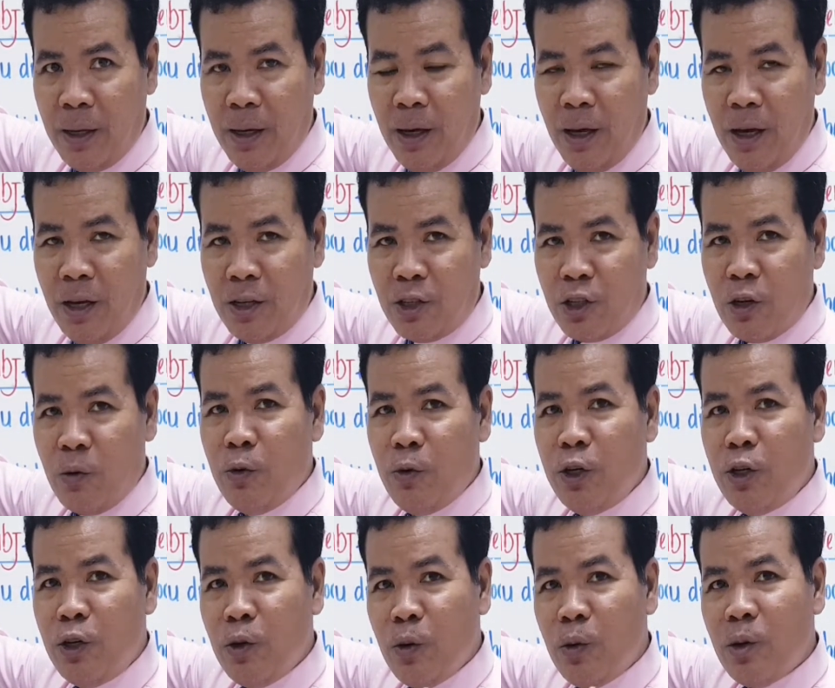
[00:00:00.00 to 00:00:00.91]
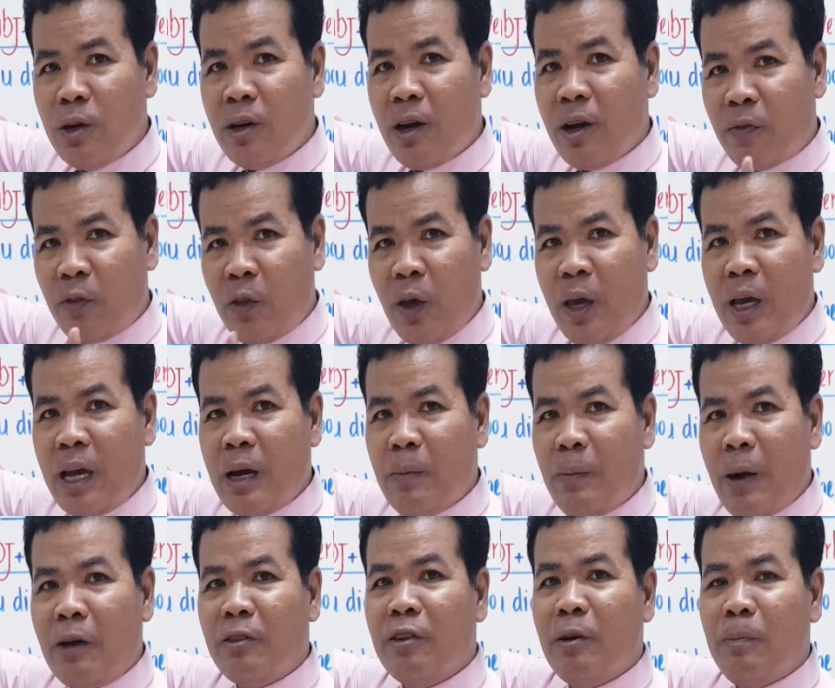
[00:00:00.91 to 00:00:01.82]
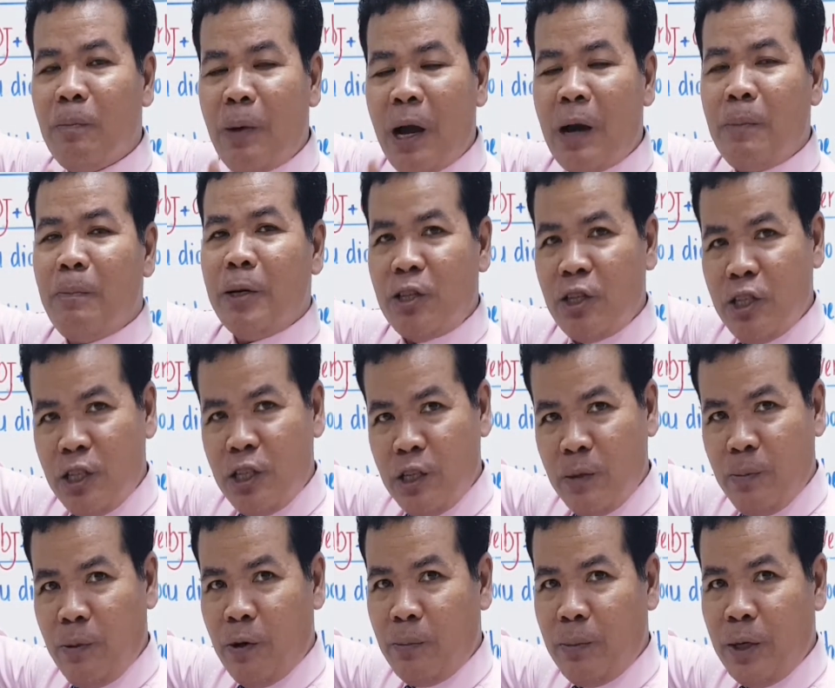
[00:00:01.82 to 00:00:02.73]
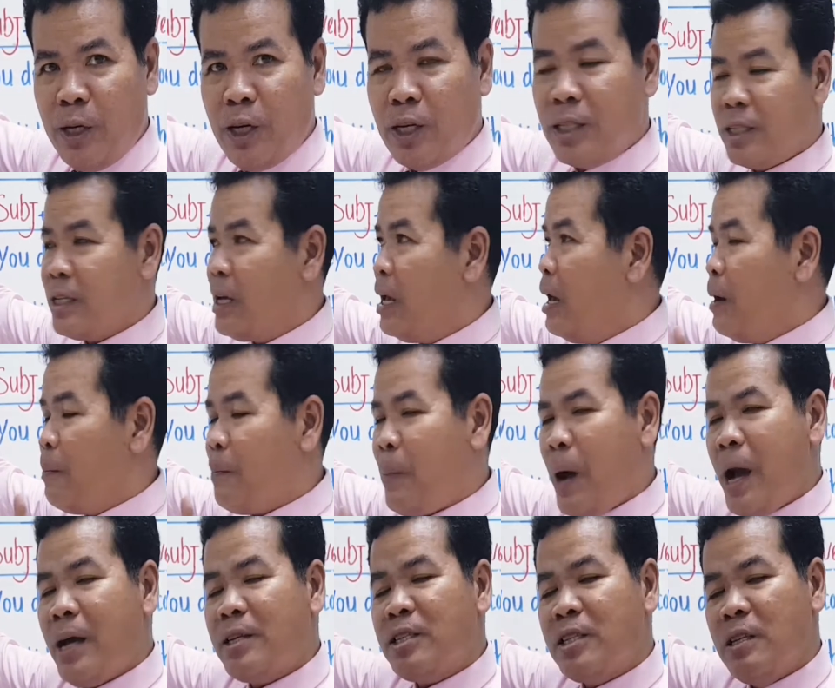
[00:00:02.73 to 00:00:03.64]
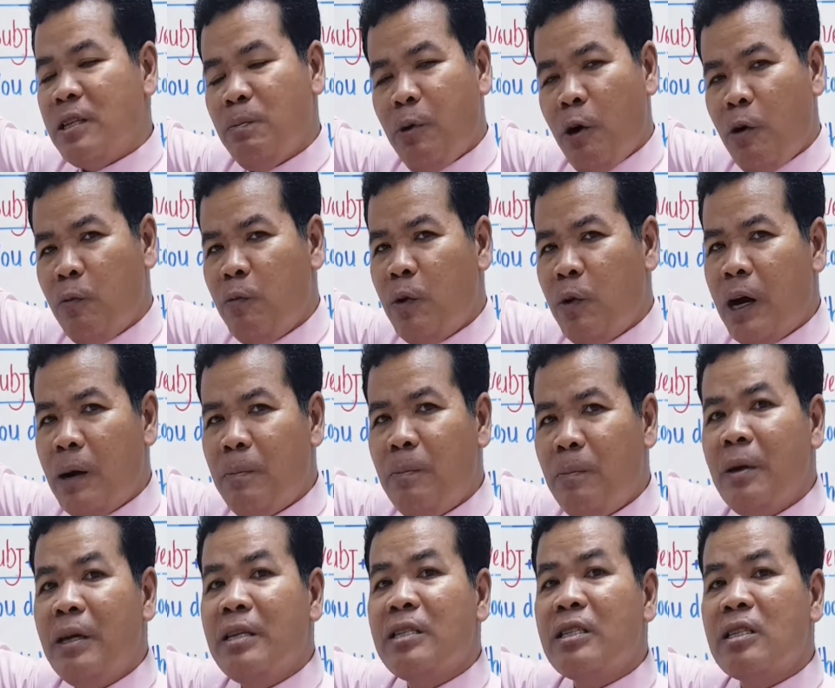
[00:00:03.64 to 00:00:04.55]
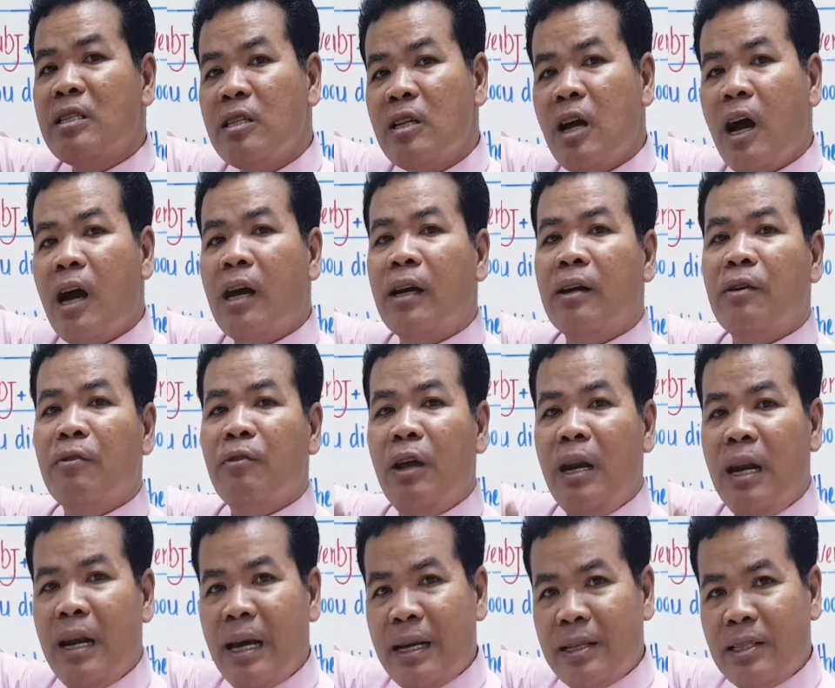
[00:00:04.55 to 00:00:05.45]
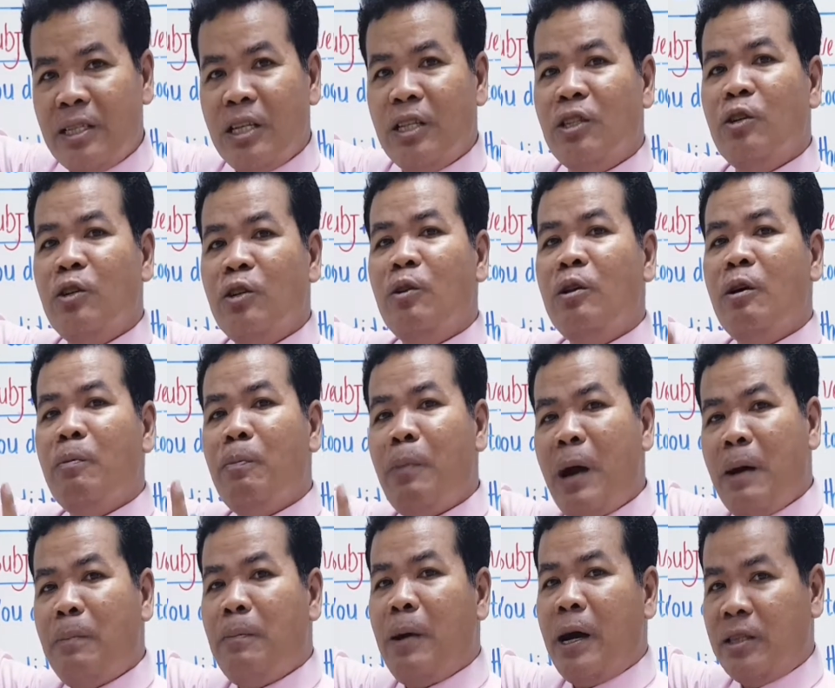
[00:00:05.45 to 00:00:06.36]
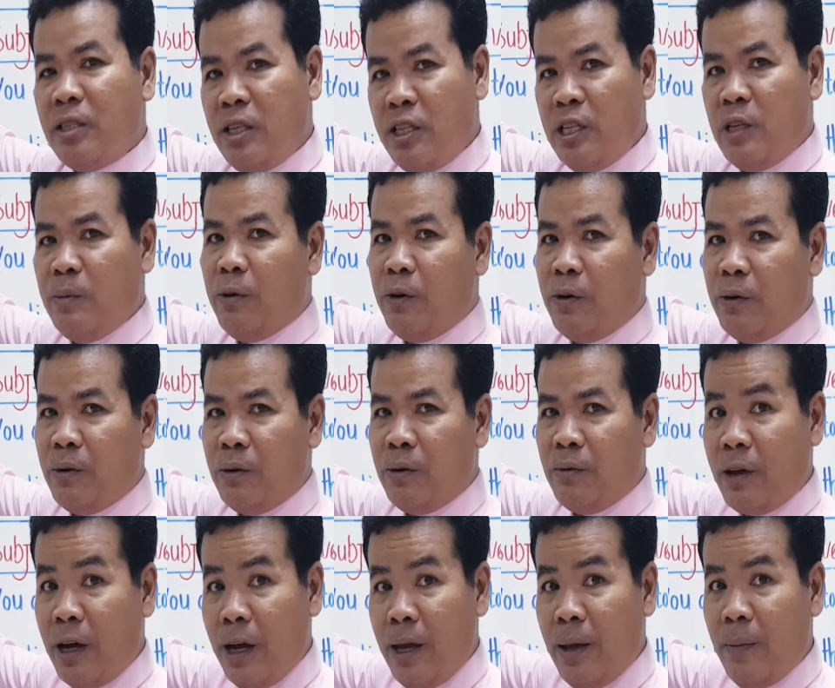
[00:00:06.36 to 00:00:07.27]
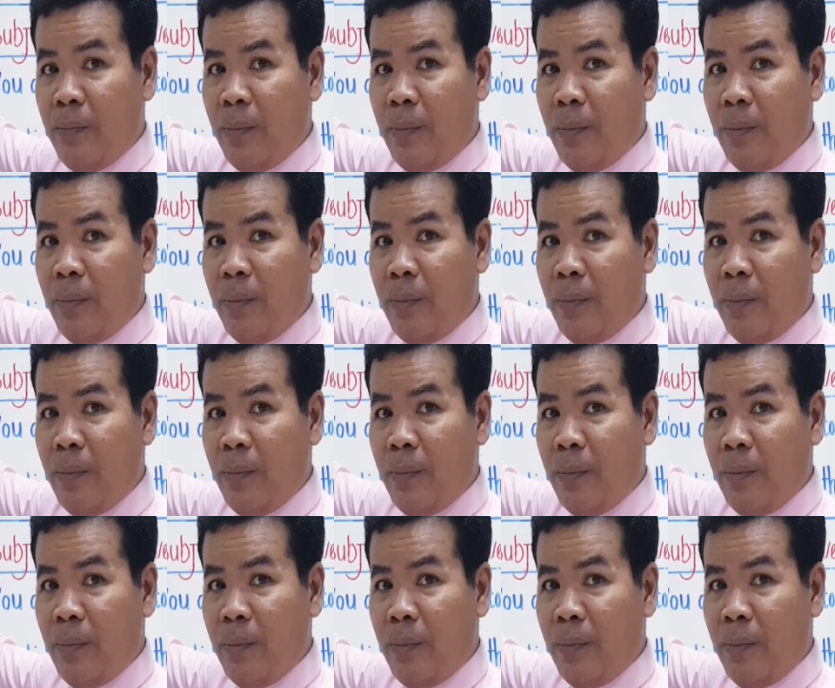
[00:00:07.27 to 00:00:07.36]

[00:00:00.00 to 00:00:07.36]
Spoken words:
So we do not think about the past participle because past simple verb is not related to the past participle, right?